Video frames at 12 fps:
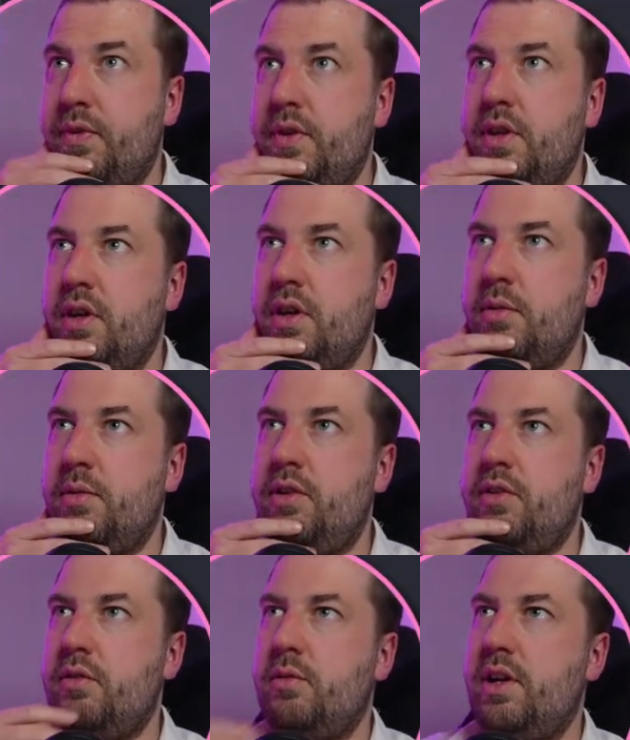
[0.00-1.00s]
mean,
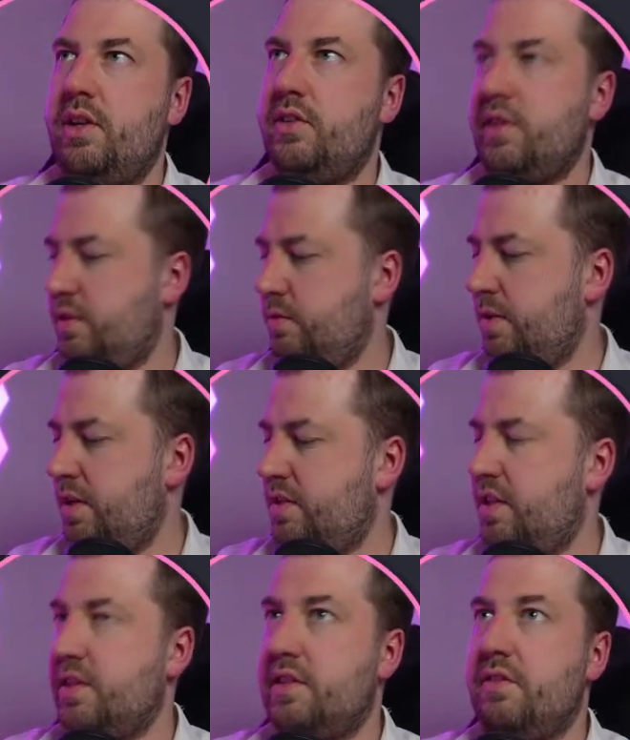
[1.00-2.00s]
where's this
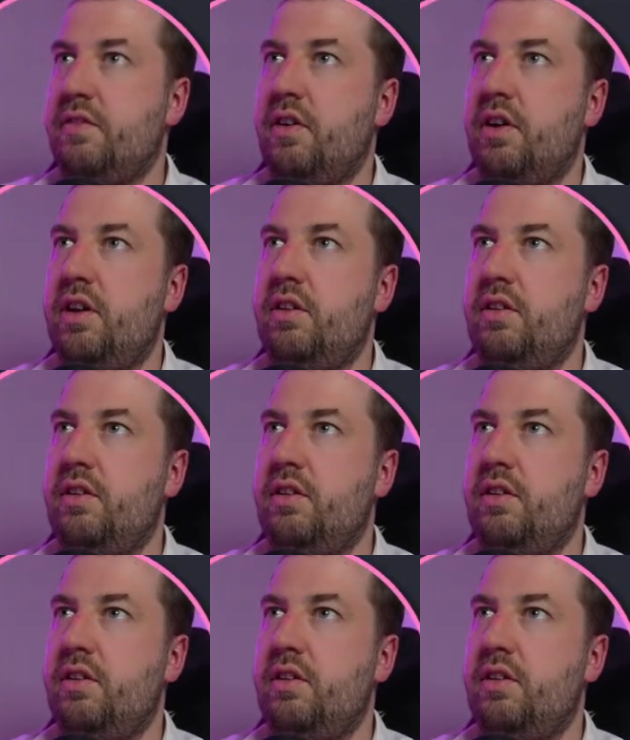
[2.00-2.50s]
defined?